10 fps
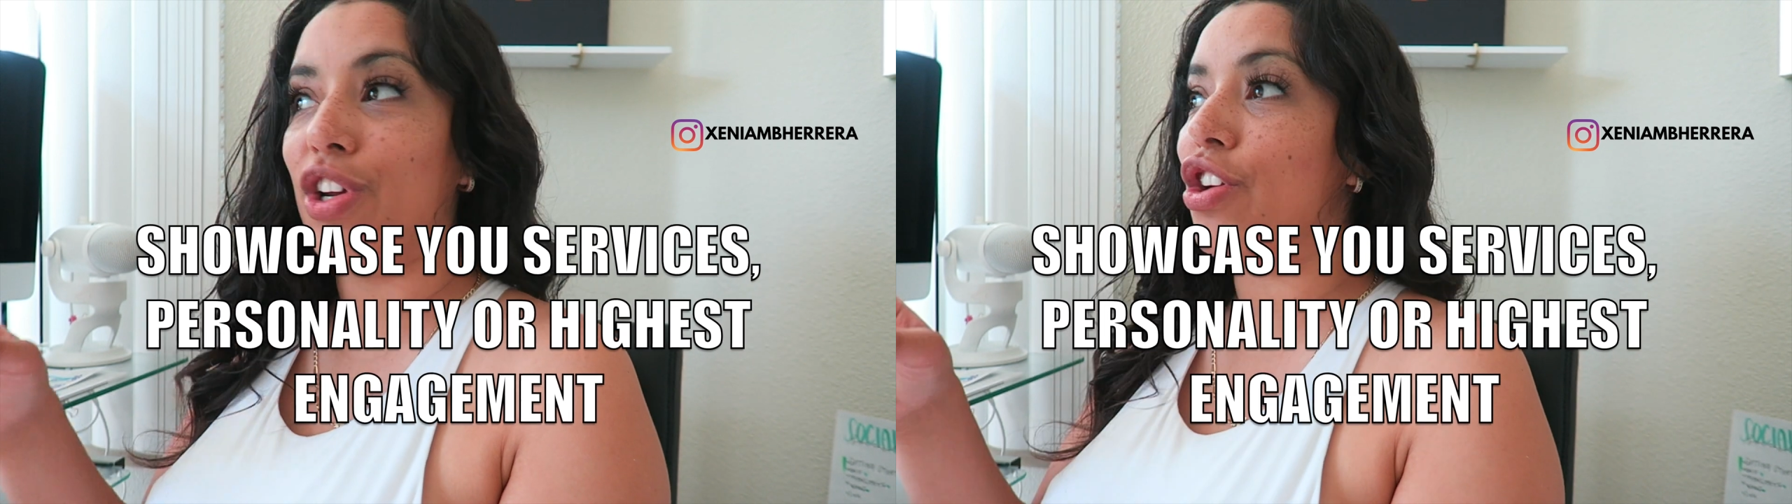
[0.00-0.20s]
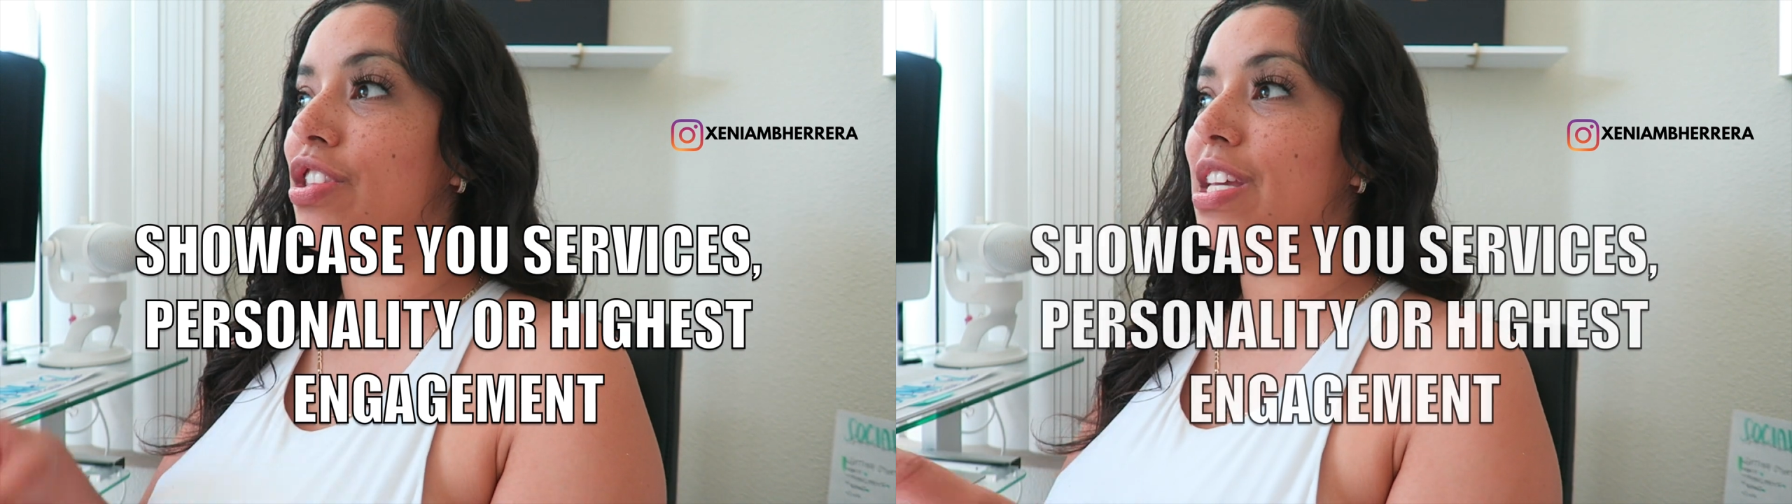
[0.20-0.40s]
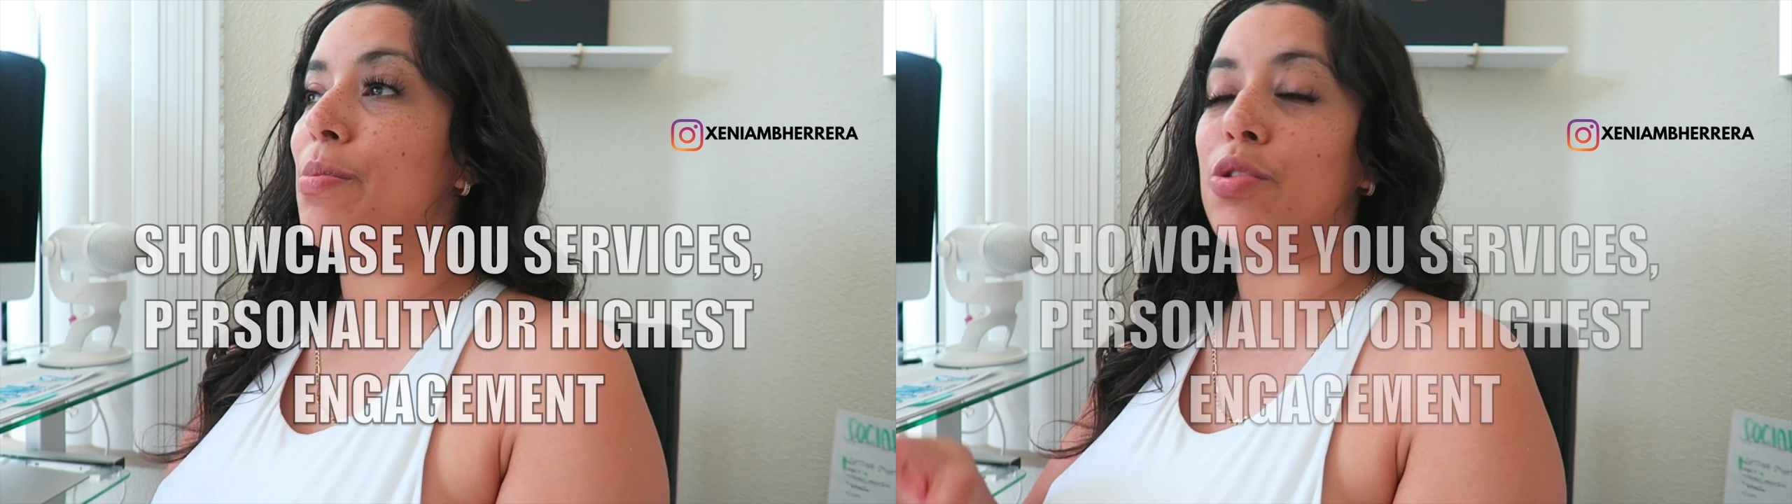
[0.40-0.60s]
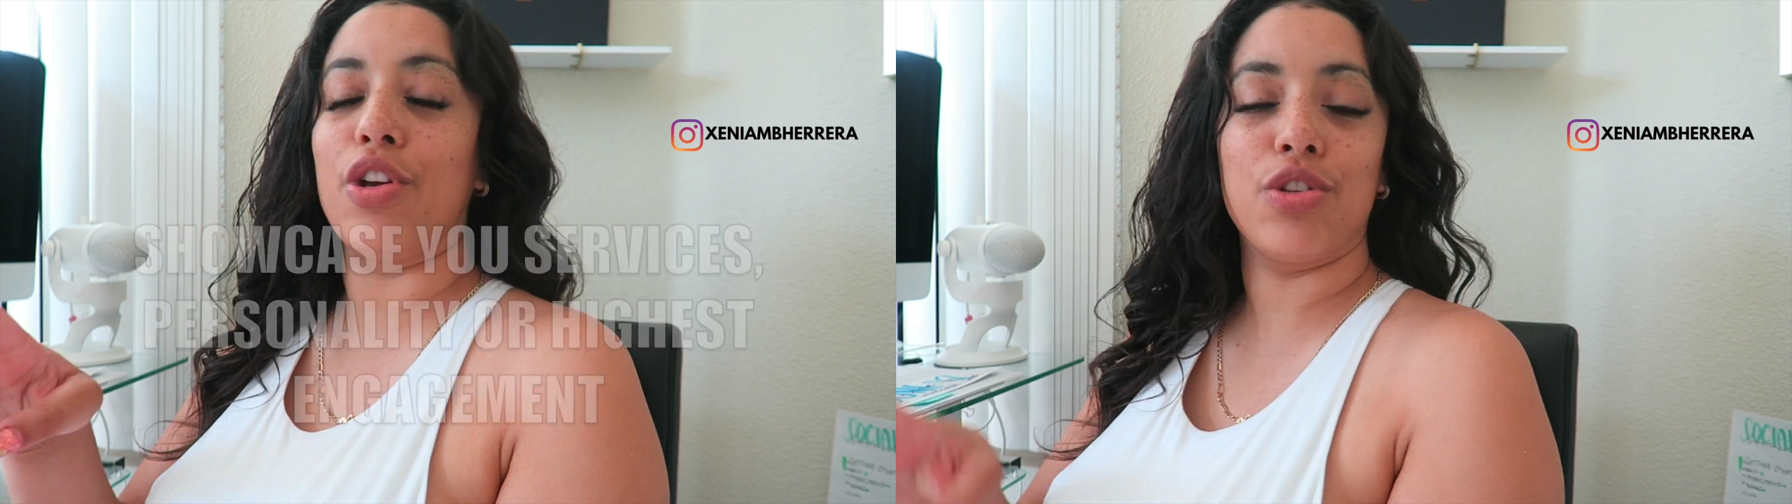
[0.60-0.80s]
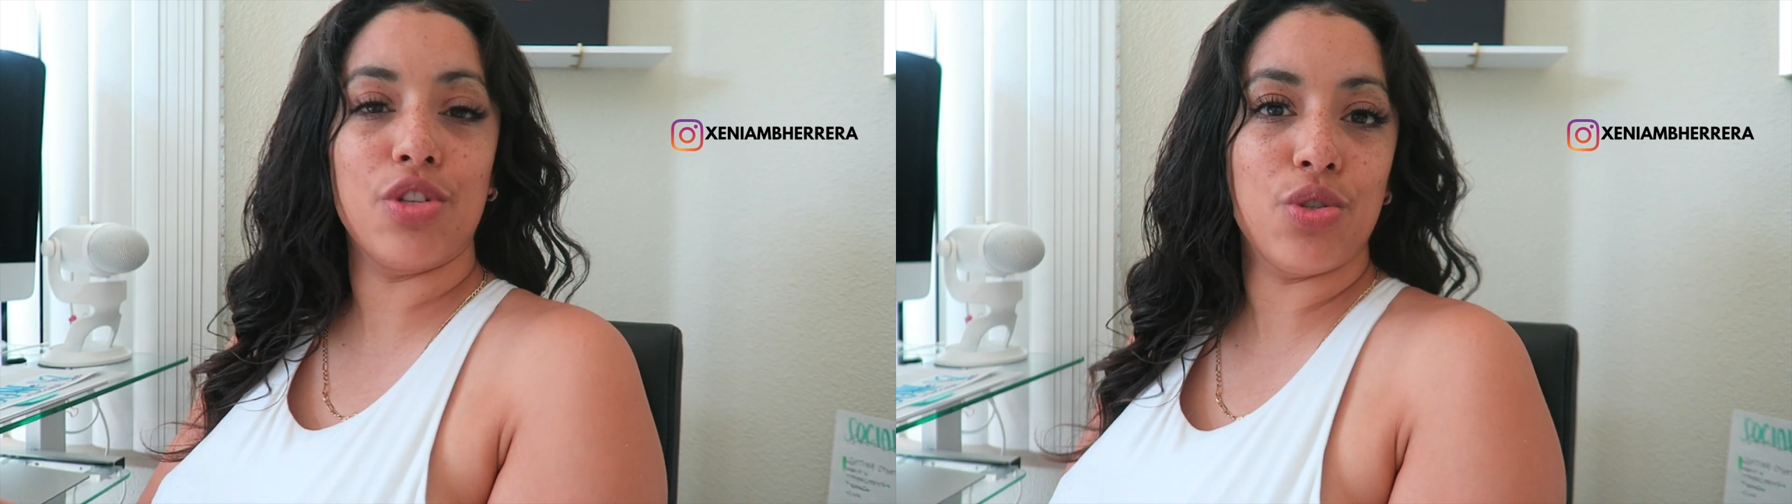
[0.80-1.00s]
or your tips, or
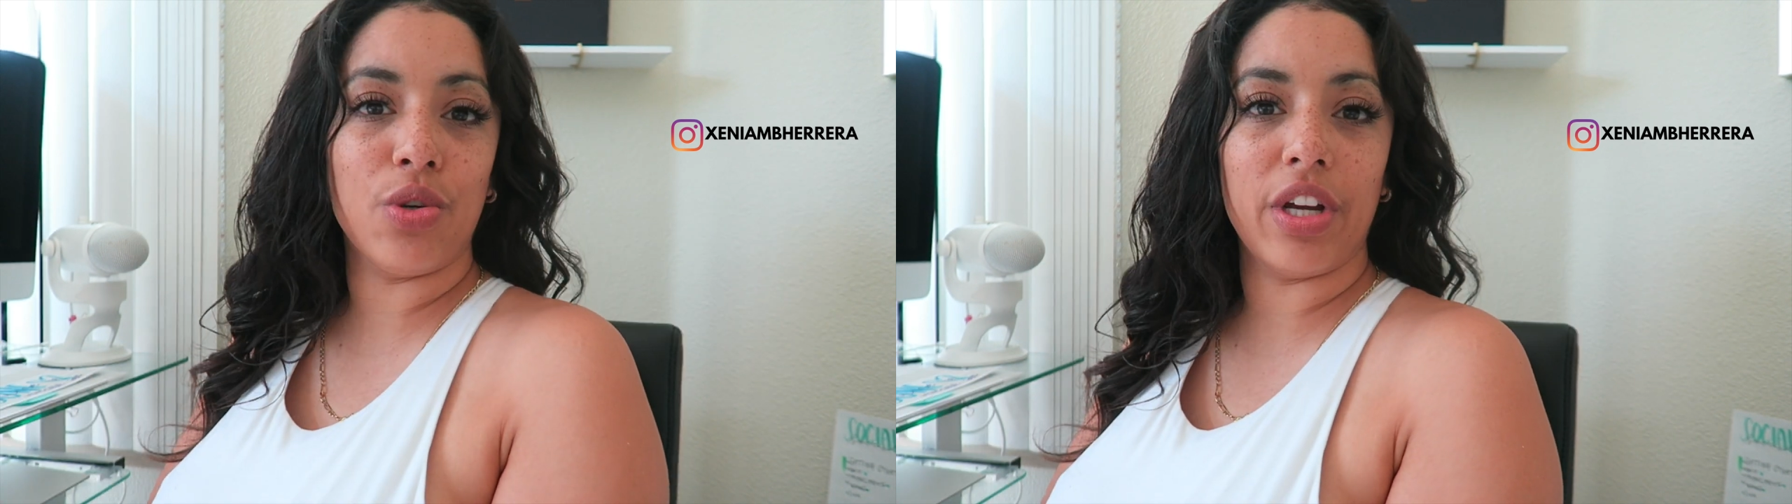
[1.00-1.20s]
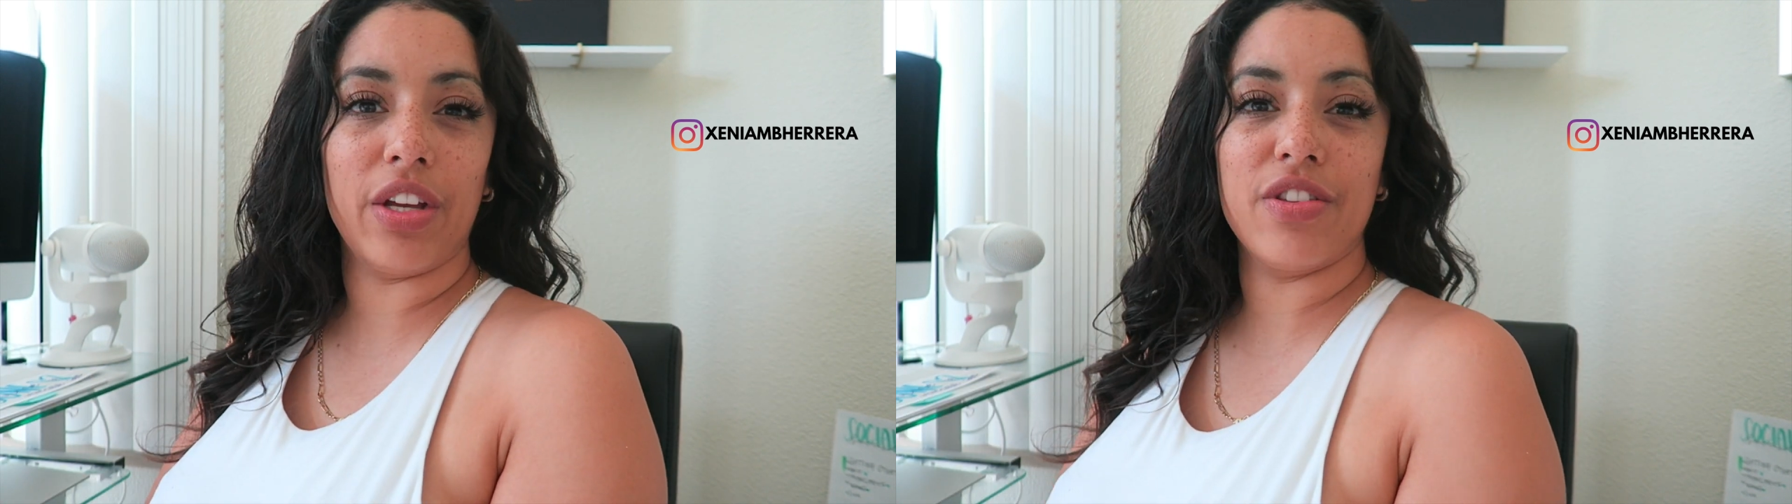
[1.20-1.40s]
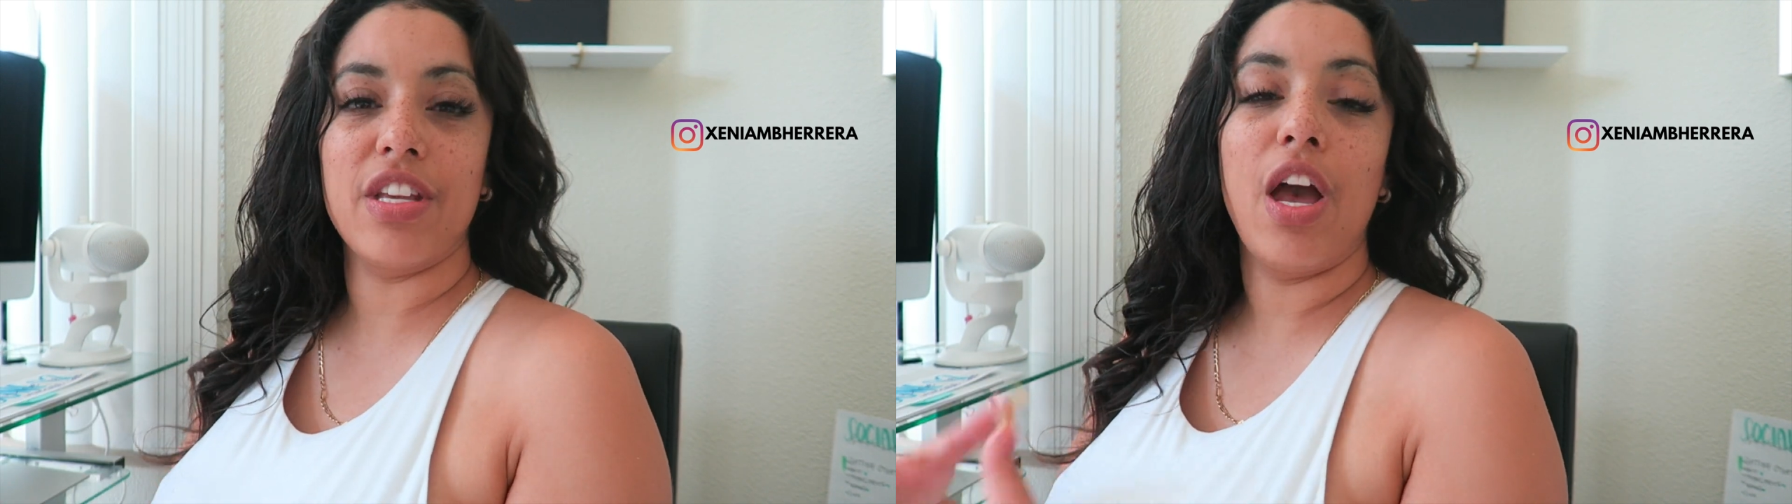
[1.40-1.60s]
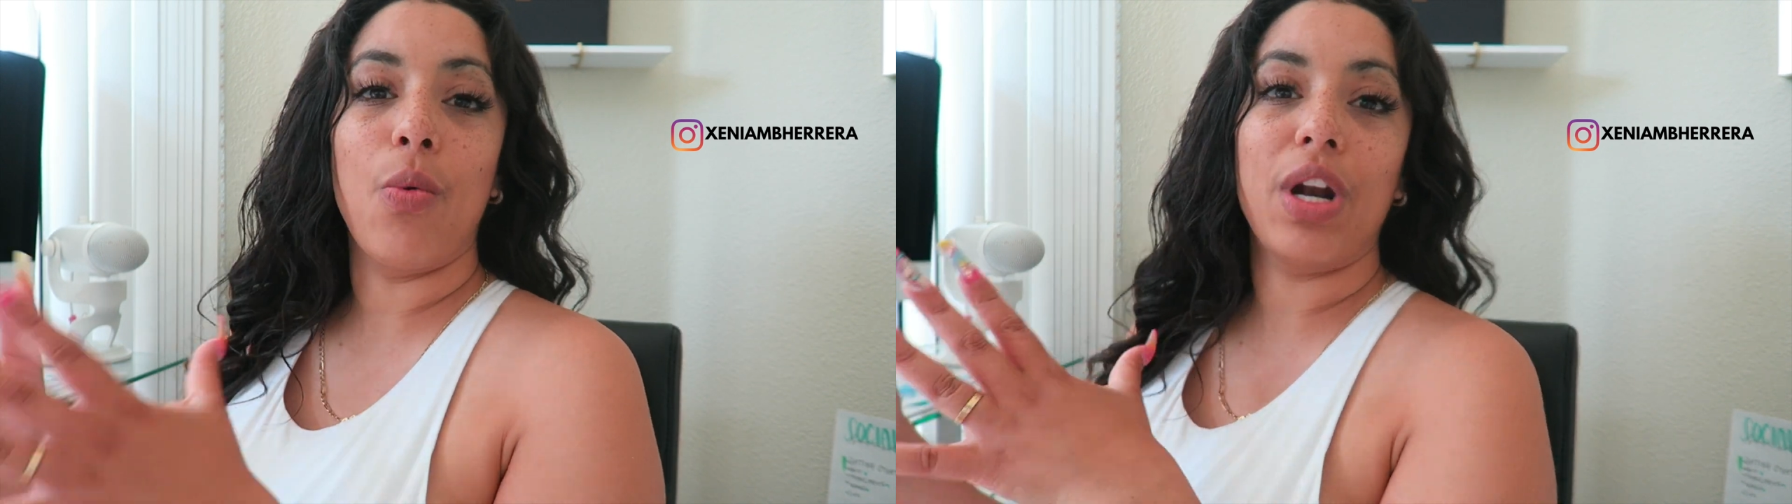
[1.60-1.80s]
your tutorials.